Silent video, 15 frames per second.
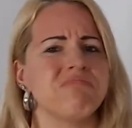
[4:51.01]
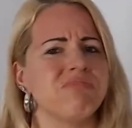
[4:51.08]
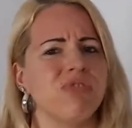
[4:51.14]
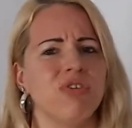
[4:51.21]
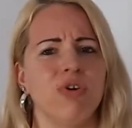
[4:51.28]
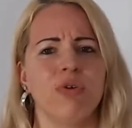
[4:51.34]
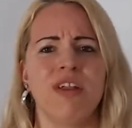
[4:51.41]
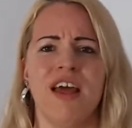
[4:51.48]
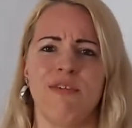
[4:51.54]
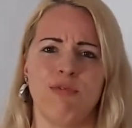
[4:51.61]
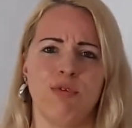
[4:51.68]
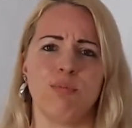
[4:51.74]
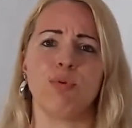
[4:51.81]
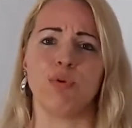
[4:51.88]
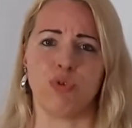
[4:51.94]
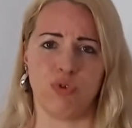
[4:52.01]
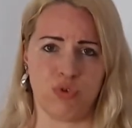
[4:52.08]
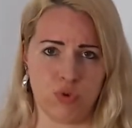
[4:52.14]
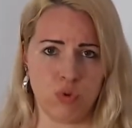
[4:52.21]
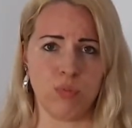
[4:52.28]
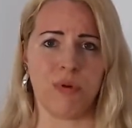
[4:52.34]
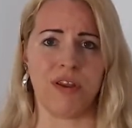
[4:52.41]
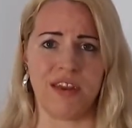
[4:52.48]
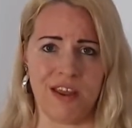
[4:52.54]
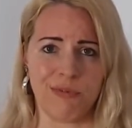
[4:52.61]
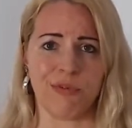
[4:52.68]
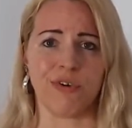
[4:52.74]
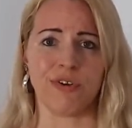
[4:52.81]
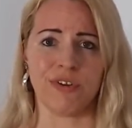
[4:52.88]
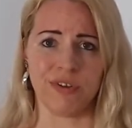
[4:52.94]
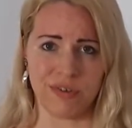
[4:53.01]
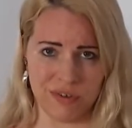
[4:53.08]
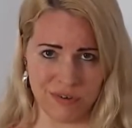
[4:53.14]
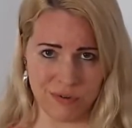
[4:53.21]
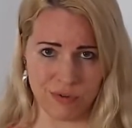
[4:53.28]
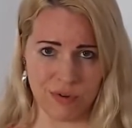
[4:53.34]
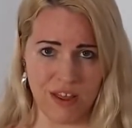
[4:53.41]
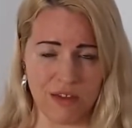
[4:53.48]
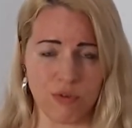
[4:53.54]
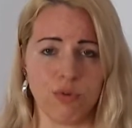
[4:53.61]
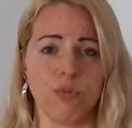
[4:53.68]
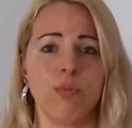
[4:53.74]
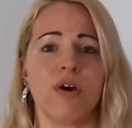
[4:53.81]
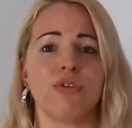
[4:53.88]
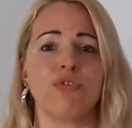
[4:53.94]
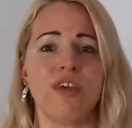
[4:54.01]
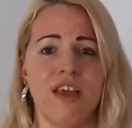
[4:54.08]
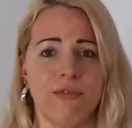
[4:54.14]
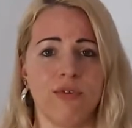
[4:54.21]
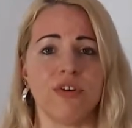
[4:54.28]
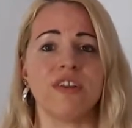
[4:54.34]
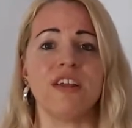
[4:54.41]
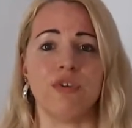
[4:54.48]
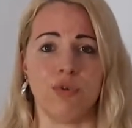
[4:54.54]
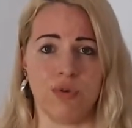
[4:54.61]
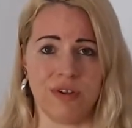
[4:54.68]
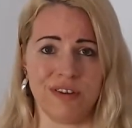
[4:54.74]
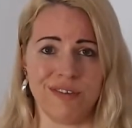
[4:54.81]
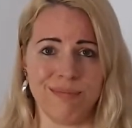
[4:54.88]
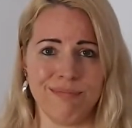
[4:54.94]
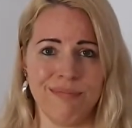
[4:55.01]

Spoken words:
You don't have to put too much effort into it.